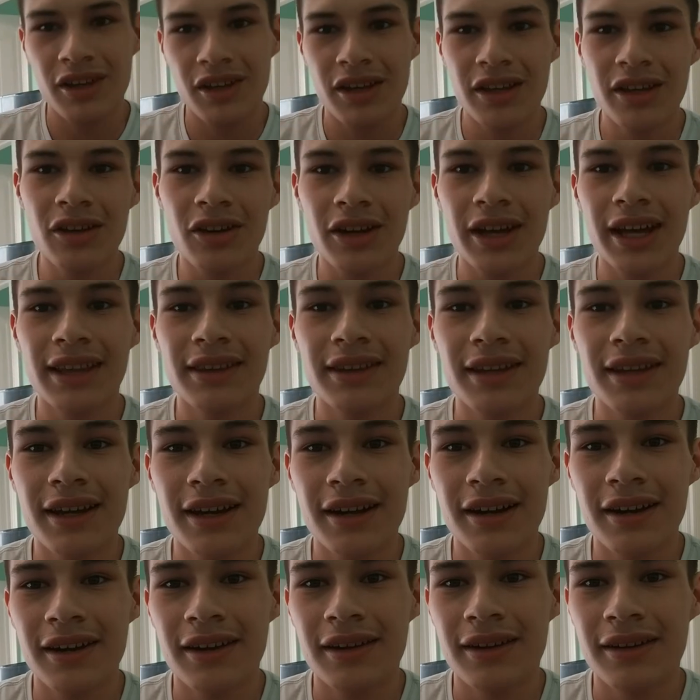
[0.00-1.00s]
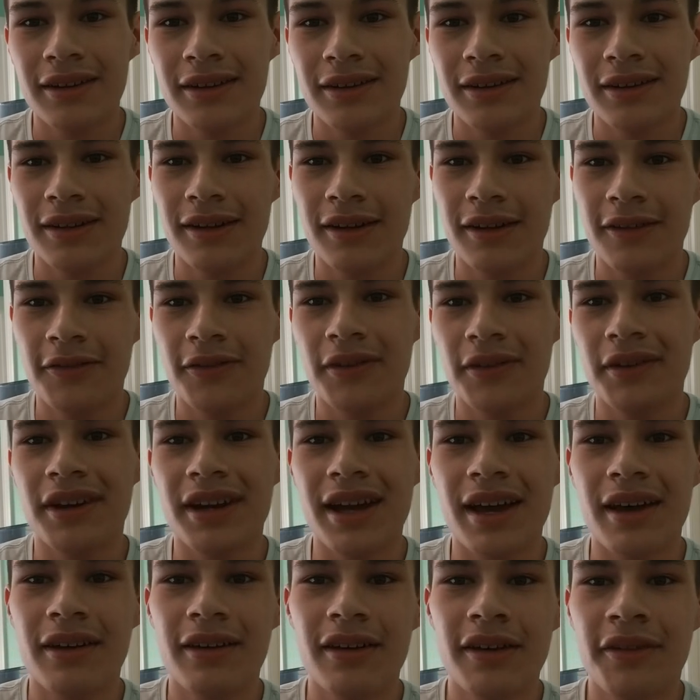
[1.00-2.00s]
you'll get there if you're
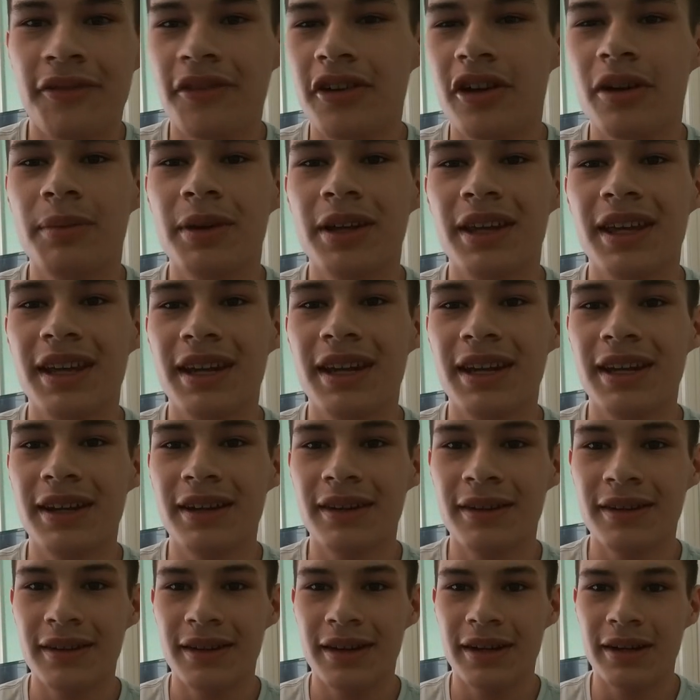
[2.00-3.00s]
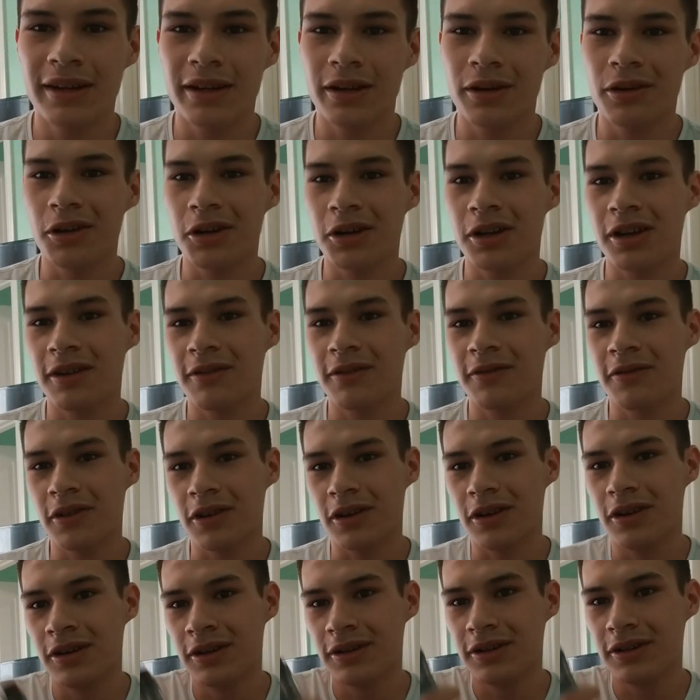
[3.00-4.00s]
an, if you're beginning and you're looking
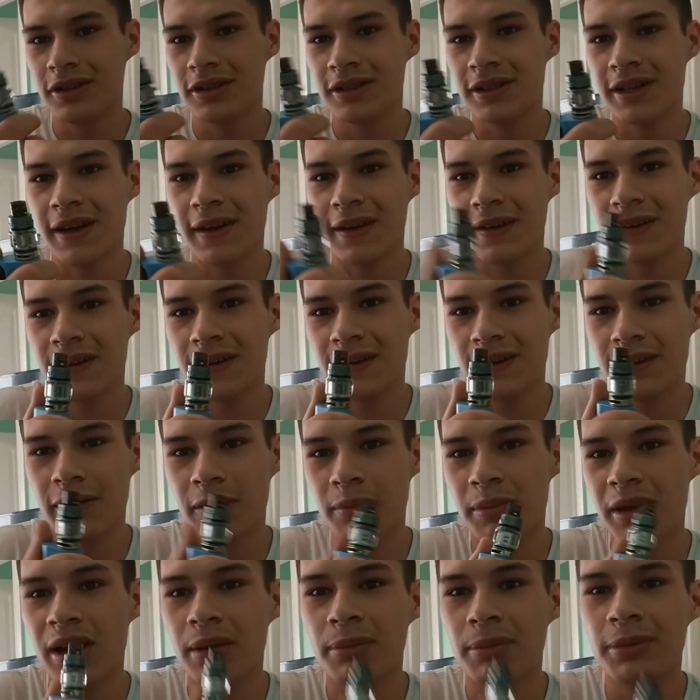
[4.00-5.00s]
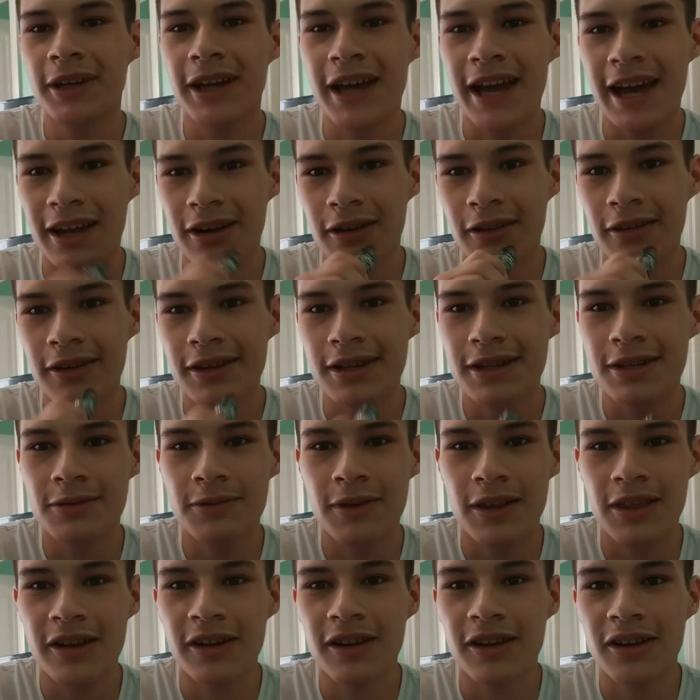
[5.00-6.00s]
for a tank. You'll be able to handle this
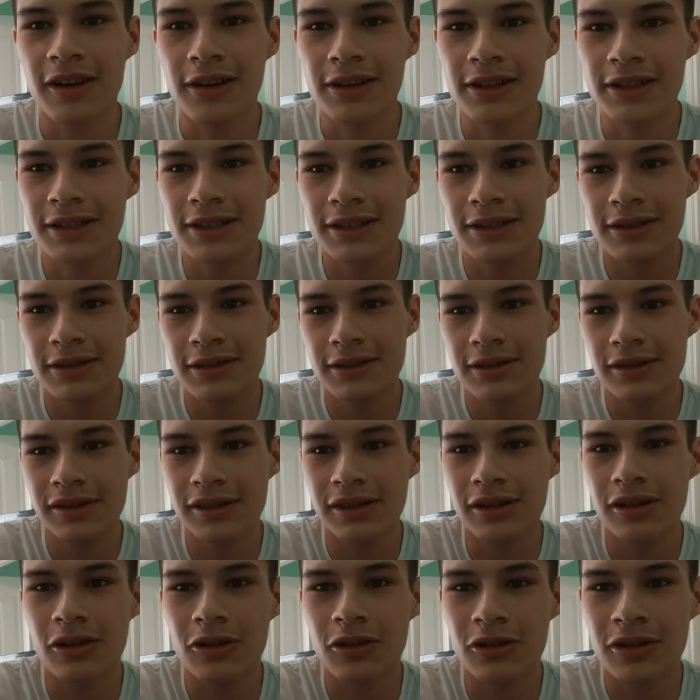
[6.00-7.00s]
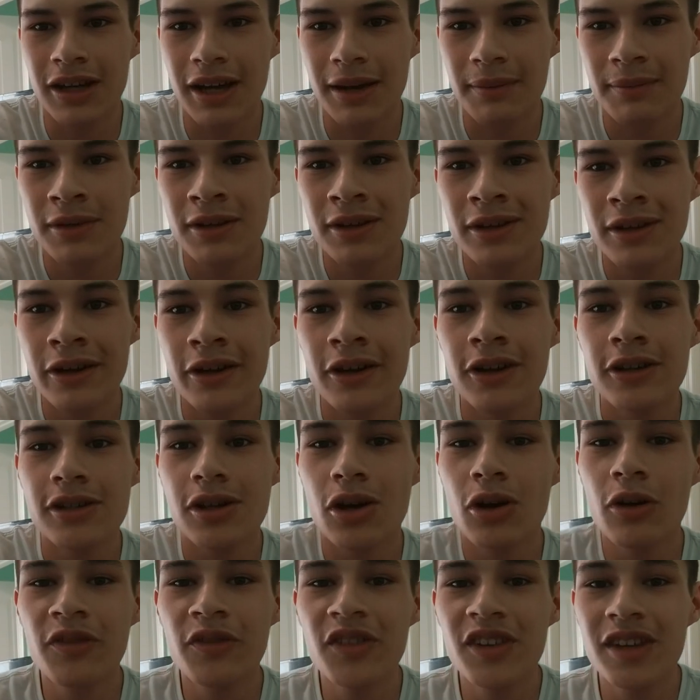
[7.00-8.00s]
with your lungs in no time.
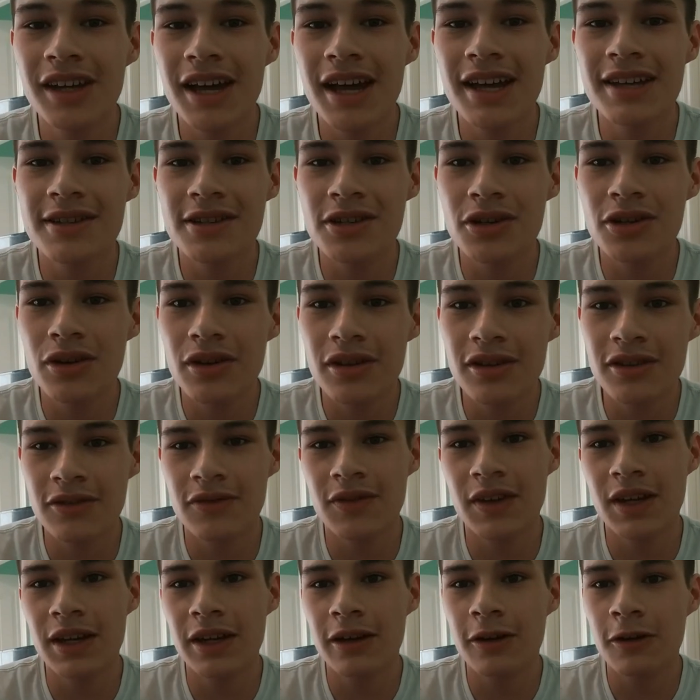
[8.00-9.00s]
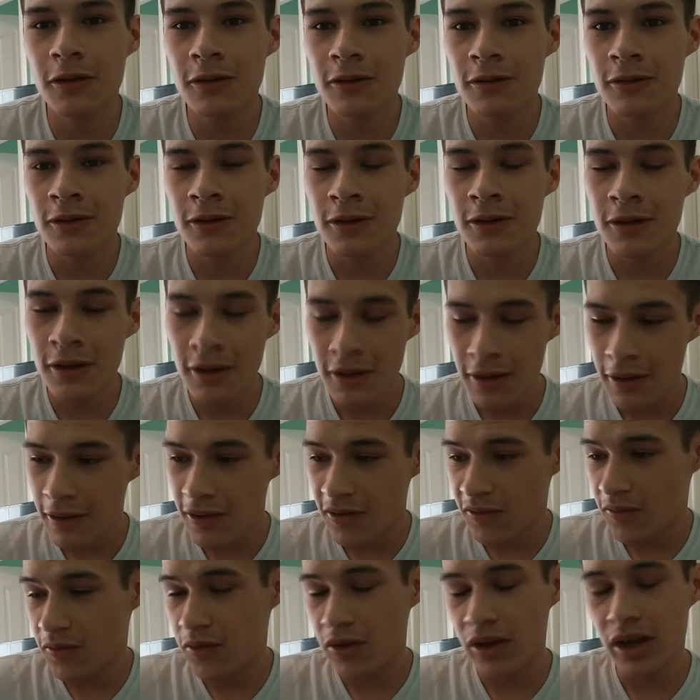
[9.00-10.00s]
So hopefully you guys enjoyed this video.
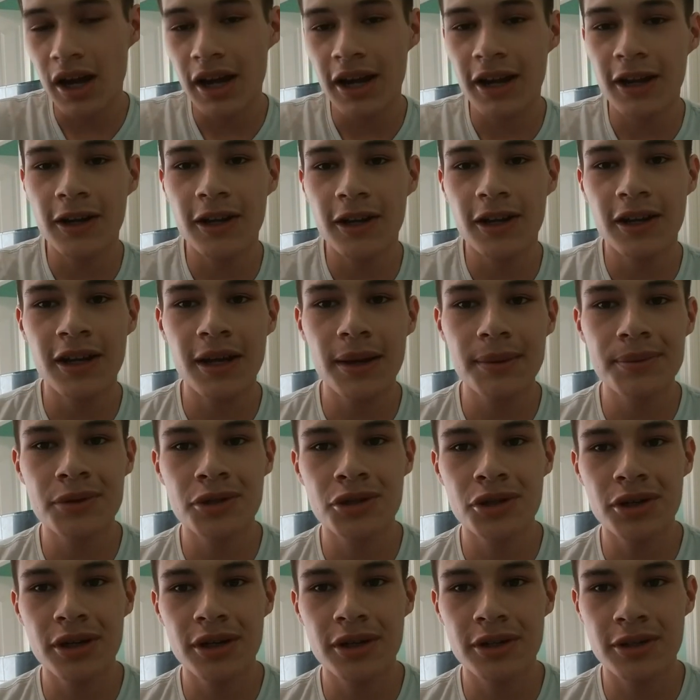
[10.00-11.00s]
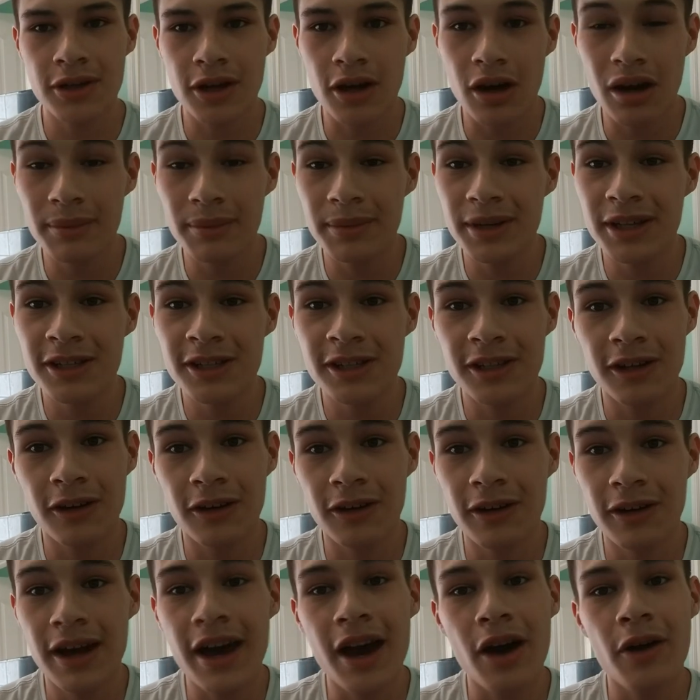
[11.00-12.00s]
If you got any tips, tricks, comments
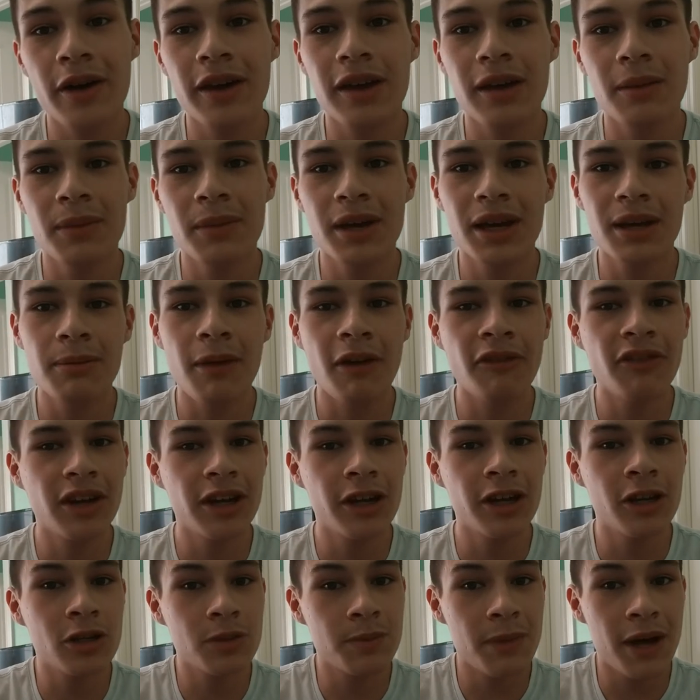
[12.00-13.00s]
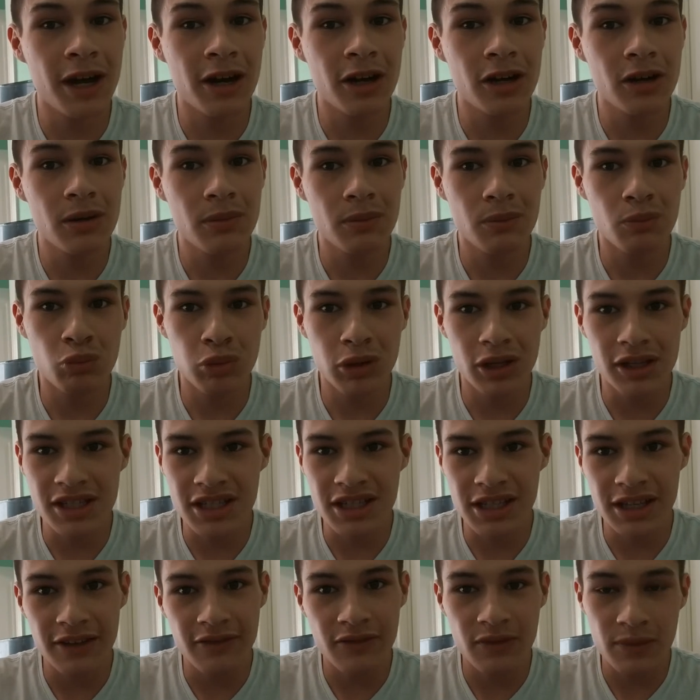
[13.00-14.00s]
on how I can make my videos better,
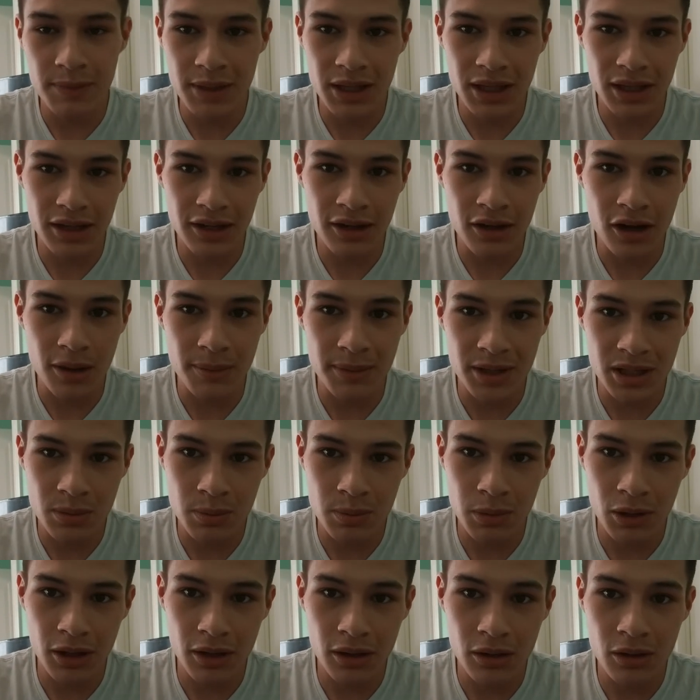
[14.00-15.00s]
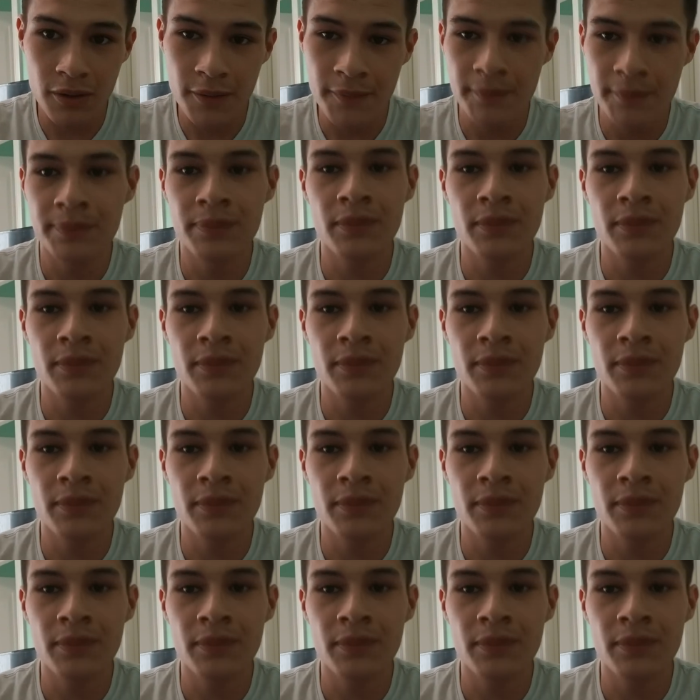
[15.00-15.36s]
please leave them in the comments below.